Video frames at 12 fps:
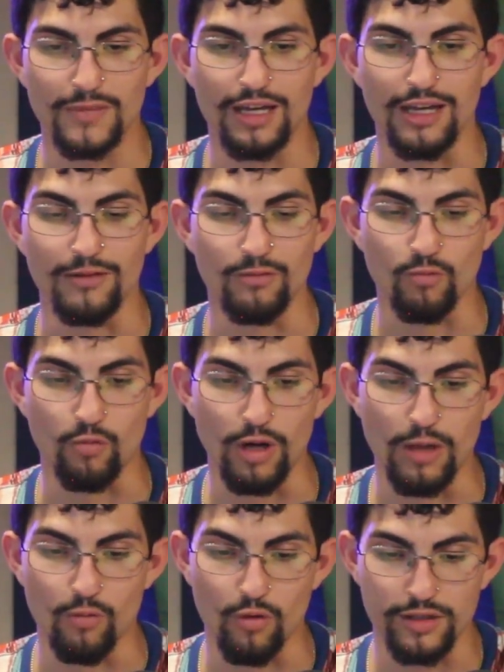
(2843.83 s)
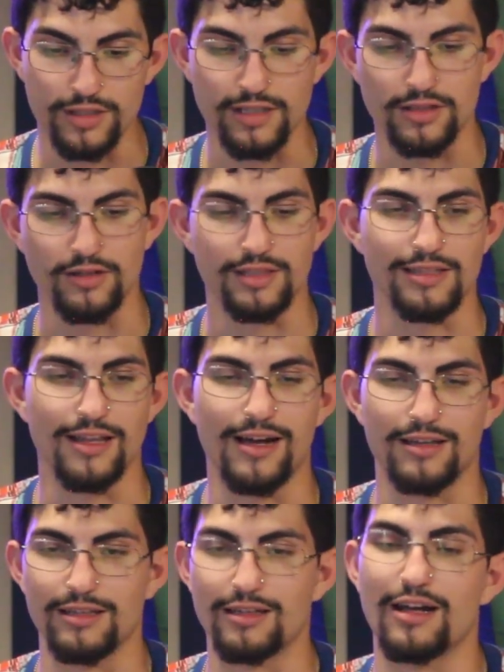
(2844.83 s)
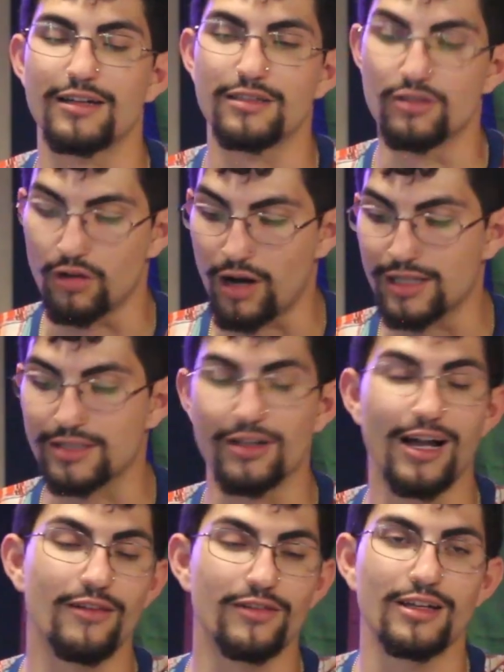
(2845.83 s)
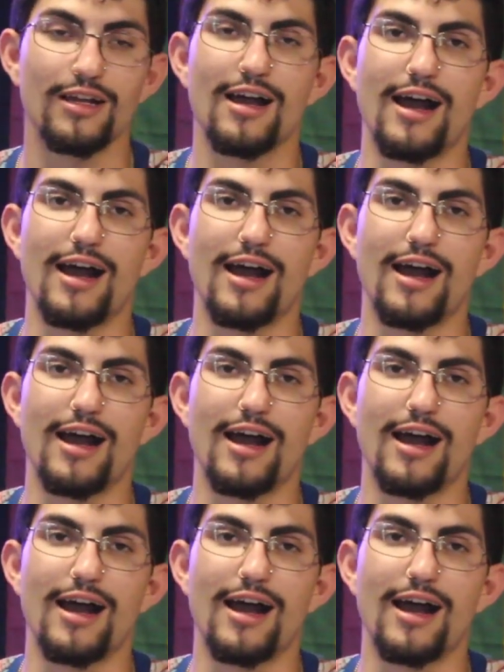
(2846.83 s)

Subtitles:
And once I start slacking, I still haven't.